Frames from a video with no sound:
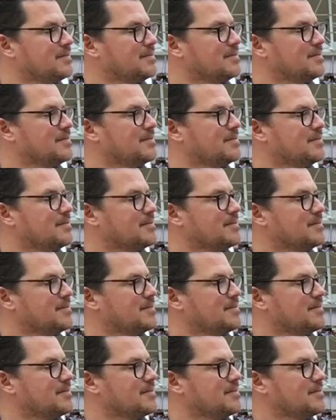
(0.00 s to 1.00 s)

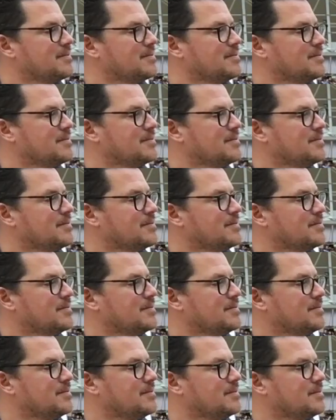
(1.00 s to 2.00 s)

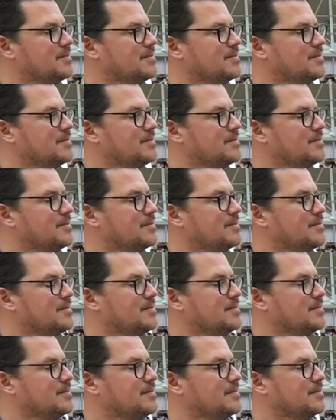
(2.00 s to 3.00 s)

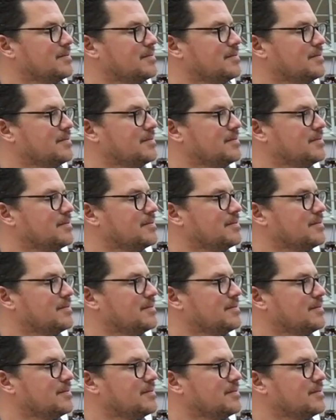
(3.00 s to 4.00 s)

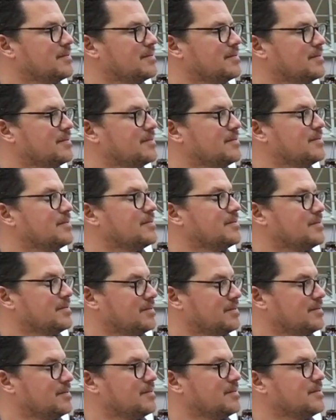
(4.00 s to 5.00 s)

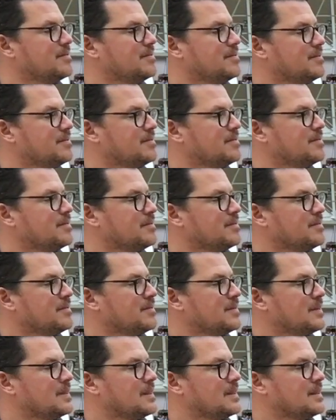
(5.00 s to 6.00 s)

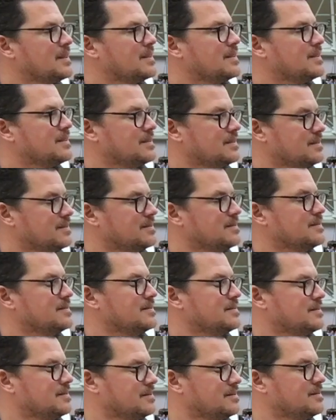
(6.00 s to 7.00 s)

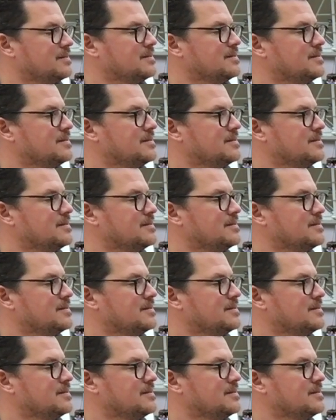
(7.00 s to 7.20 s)
(not speaking)